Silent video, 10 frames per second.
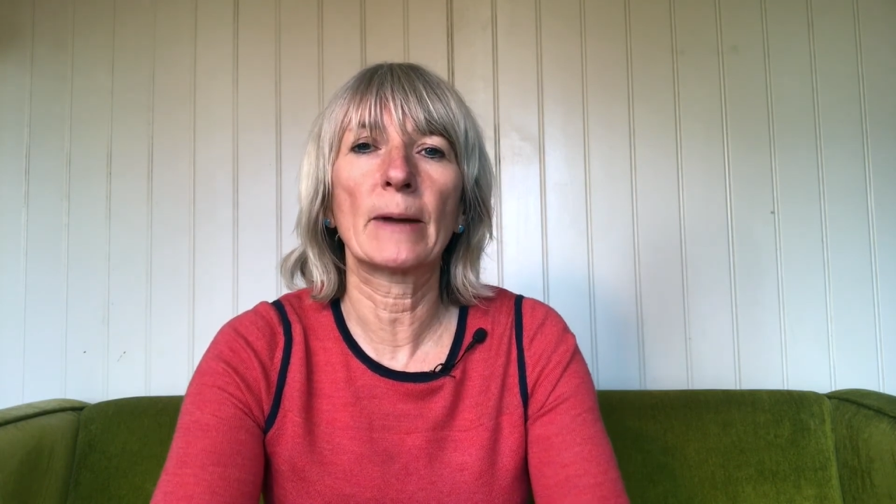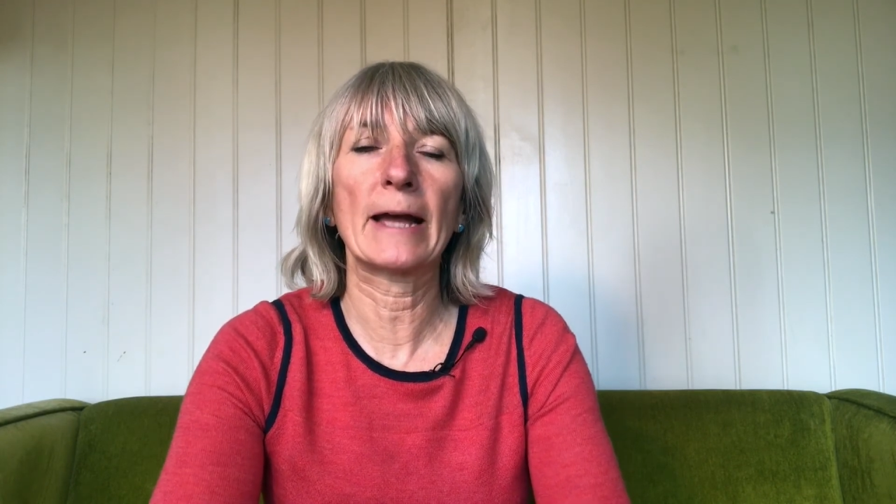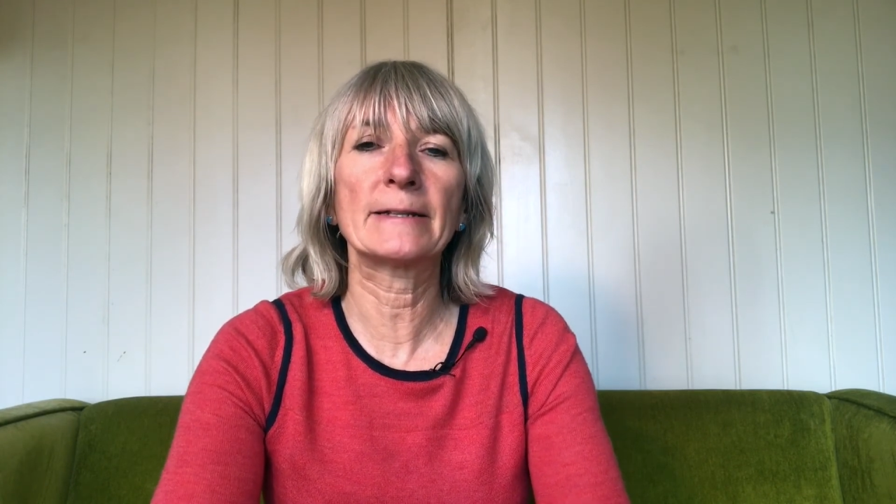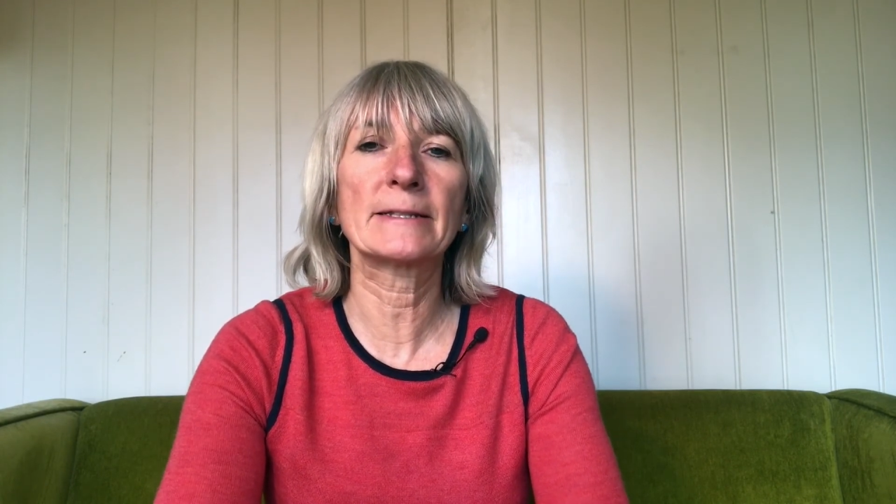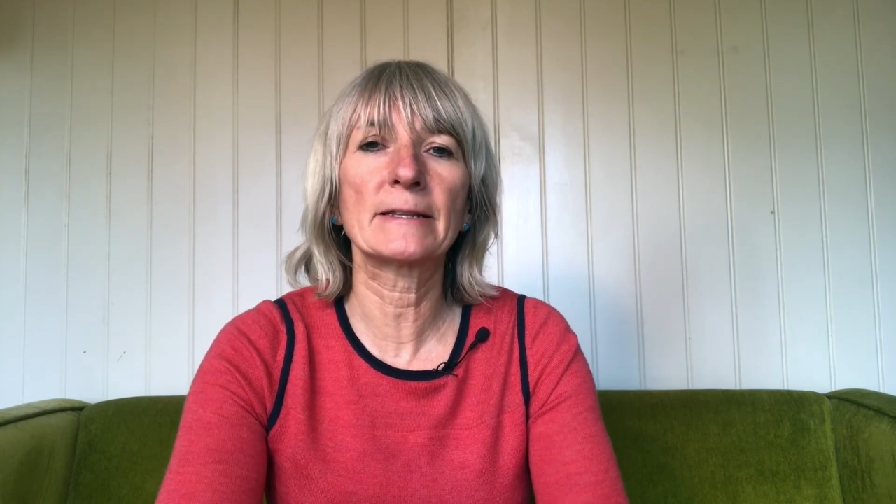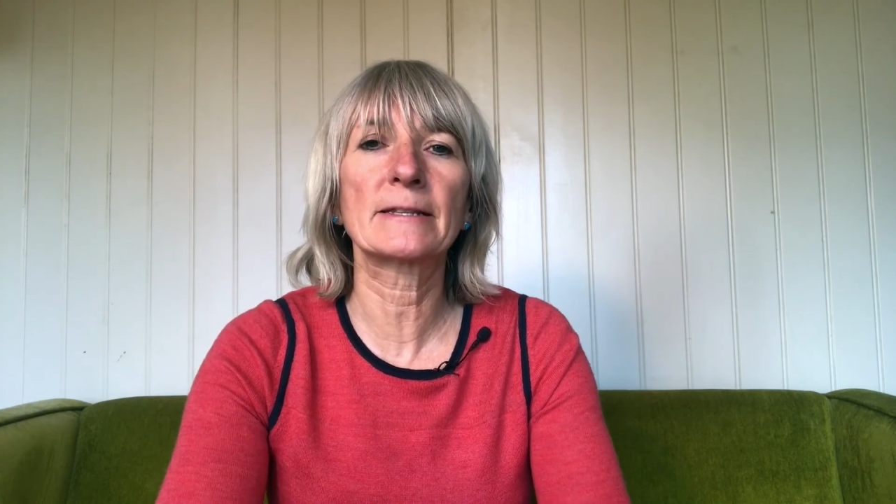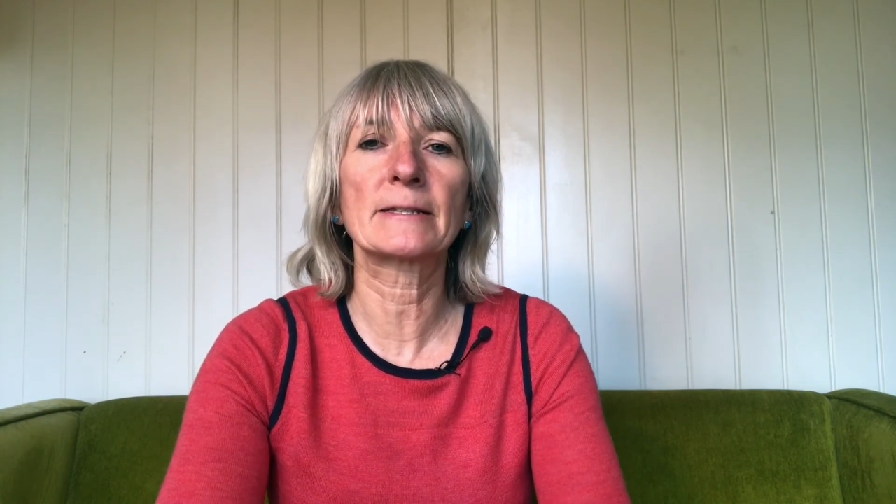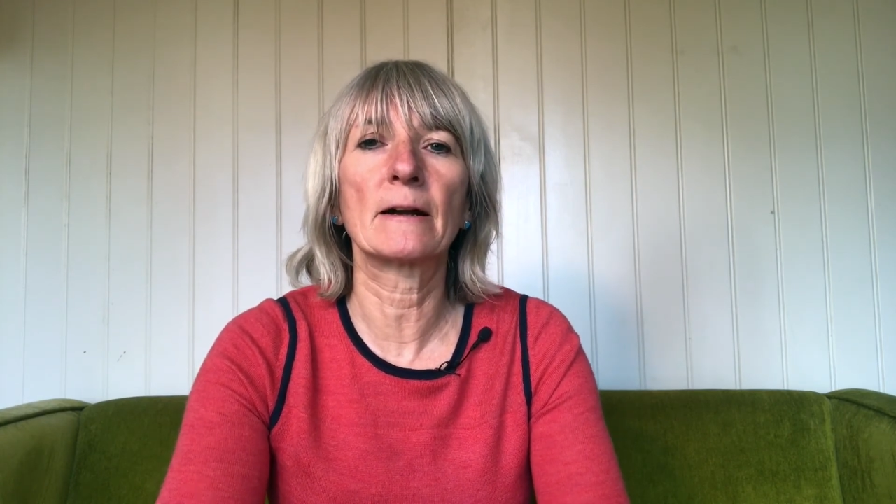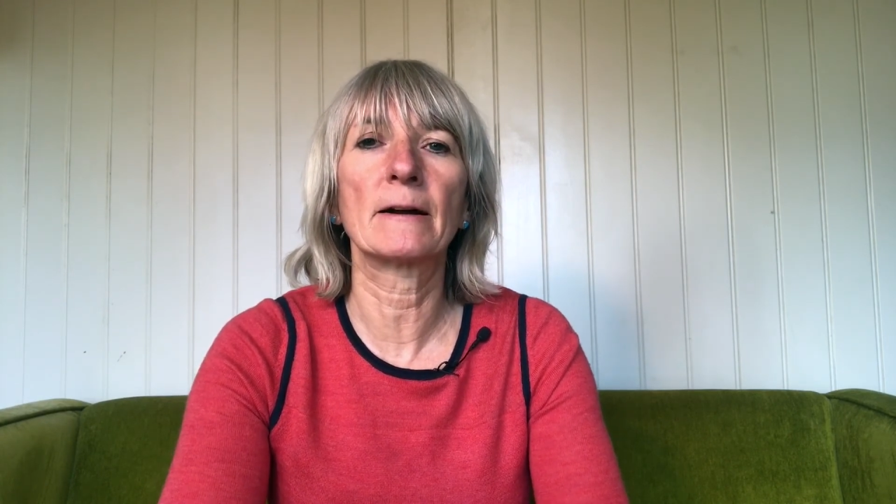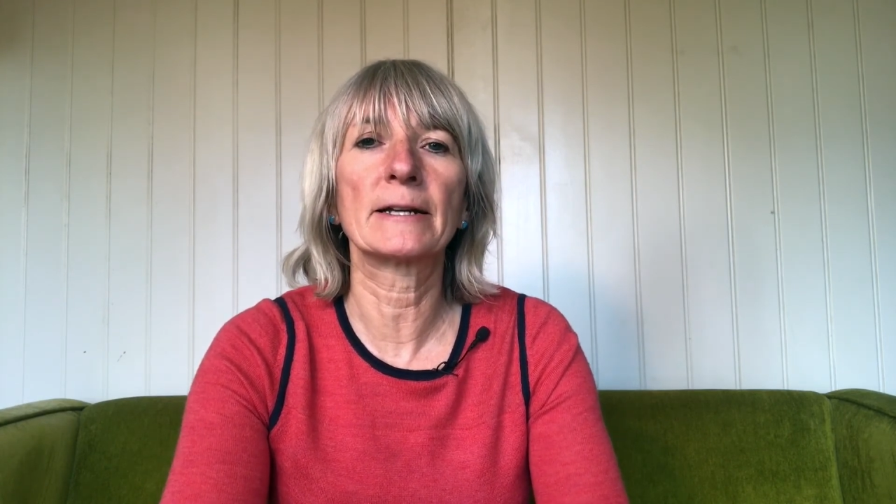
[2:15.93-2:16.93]
head to the
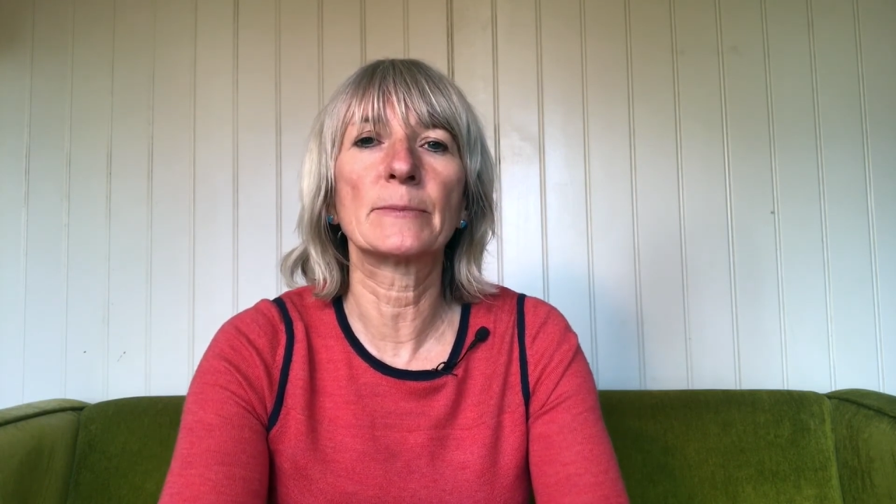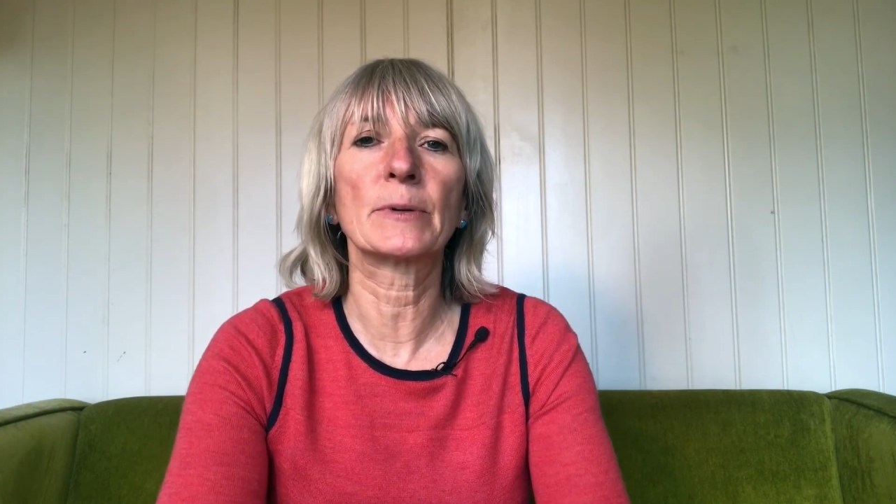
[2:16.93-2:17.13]
side,